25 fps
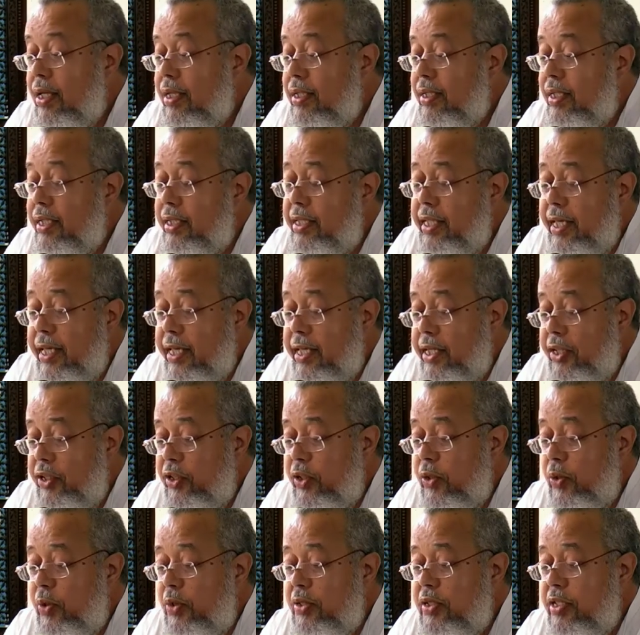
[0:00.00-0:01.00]
The Daily
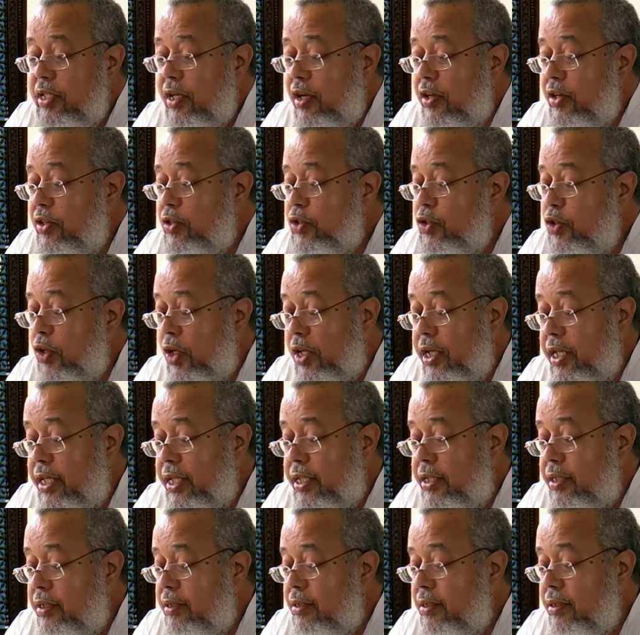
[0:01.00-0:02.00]
News, the other
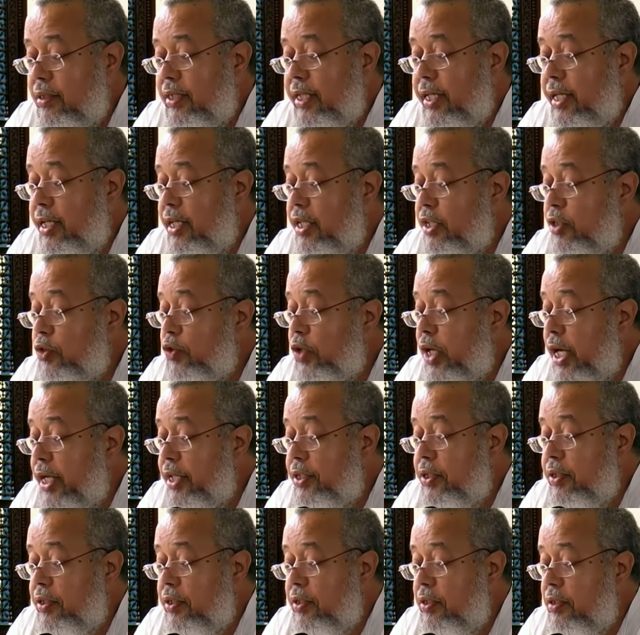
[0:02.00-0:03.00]
struggling daily, tried
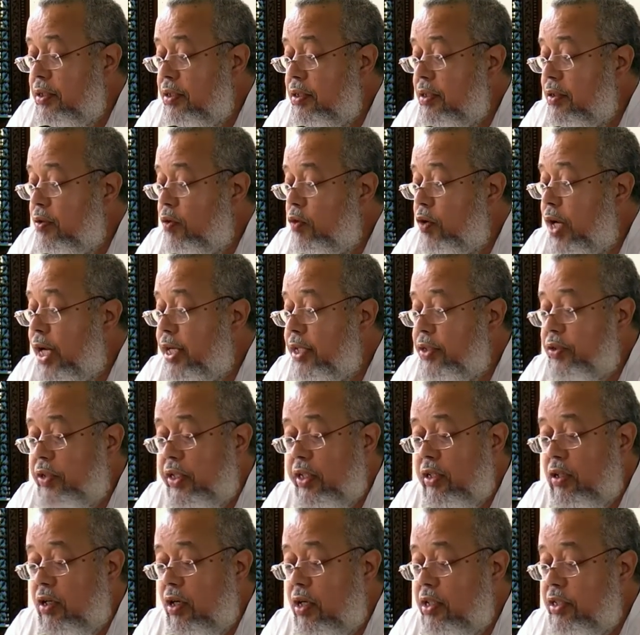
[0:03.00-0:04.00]
to rally to the
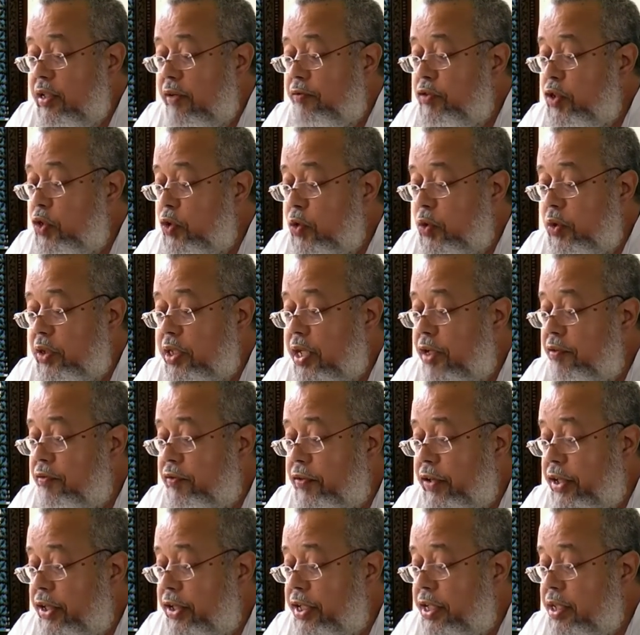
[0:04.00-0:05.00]
cause of truth and
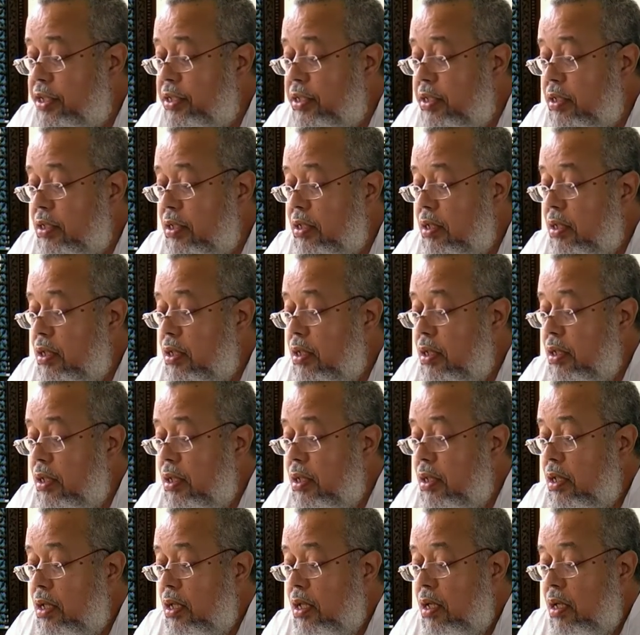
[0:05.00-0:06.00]
fairness,
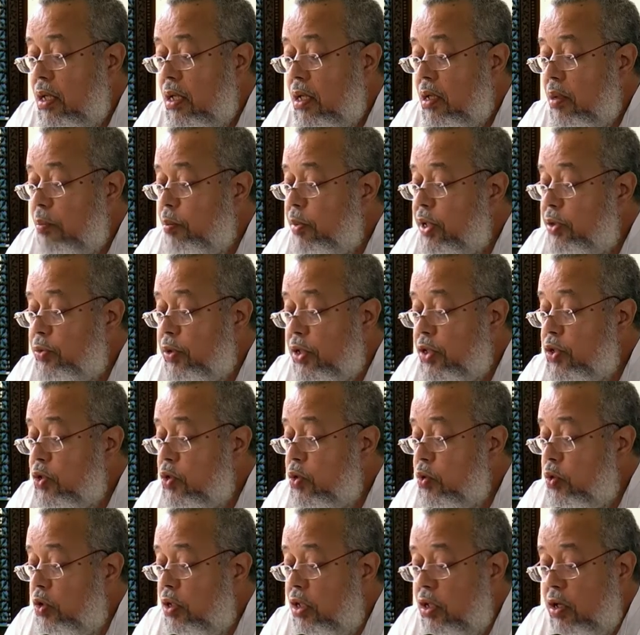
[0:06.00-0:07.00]
but was
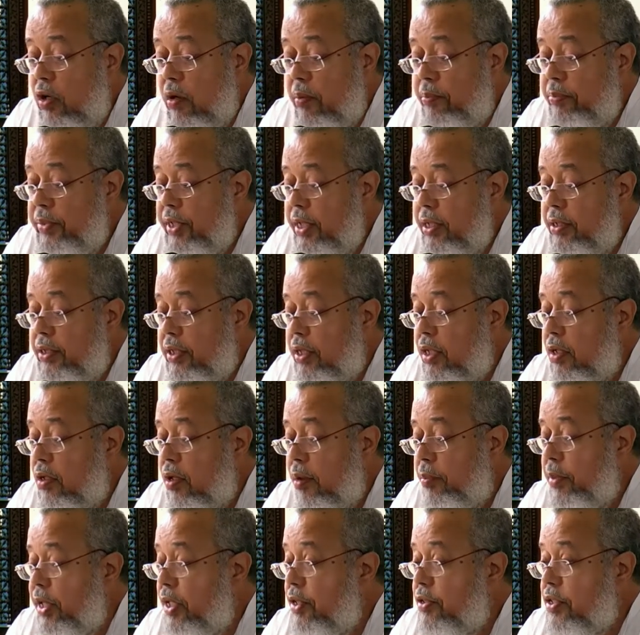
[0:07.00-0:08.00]
soon lumped into the
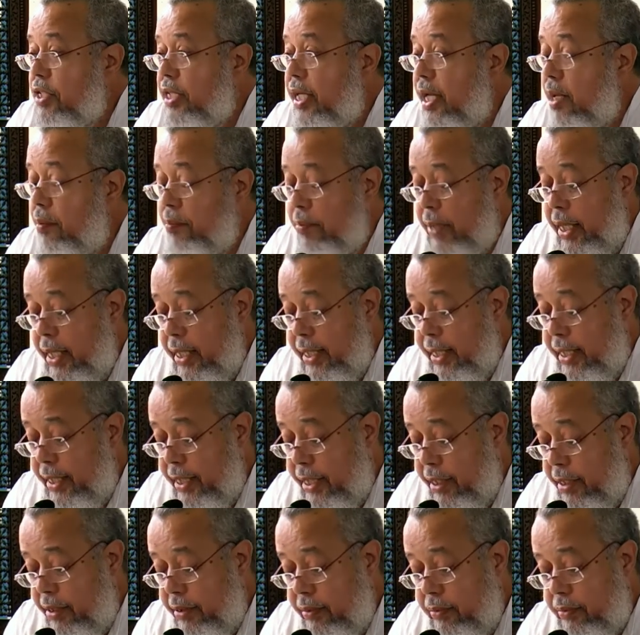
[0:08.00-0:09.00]
communist camp by the
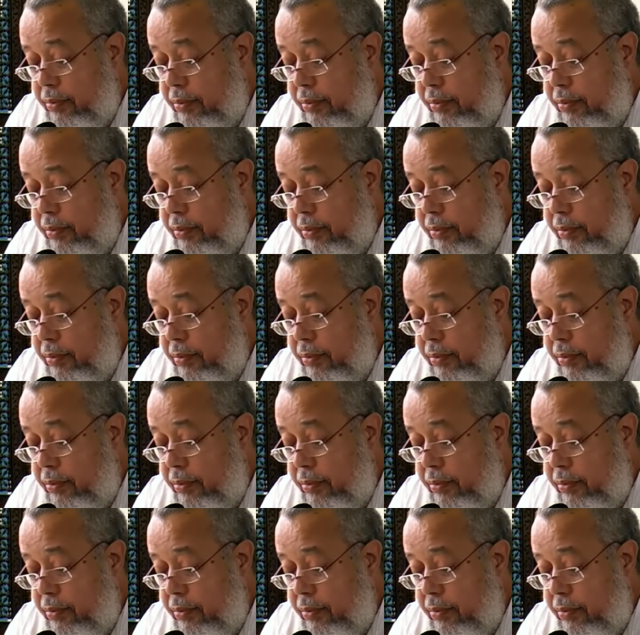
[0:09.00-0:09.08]
Gleaner.